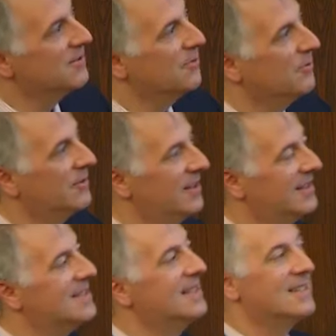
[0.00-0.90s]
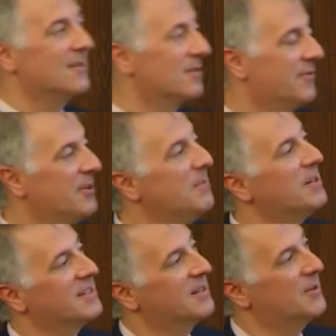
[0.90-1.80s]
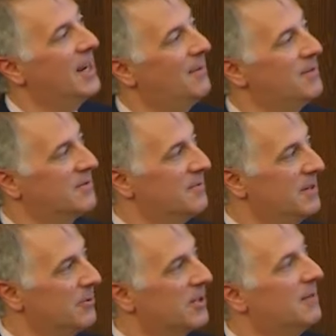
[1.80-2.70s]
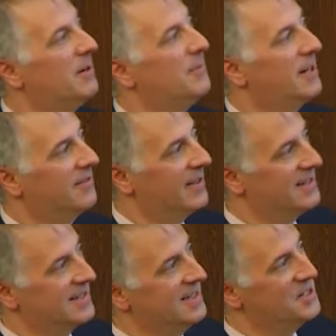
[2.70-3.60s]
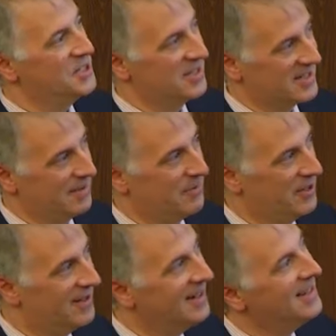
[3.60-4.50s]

of, this, this looks very much like what happens when people come up out of anesthesia, except that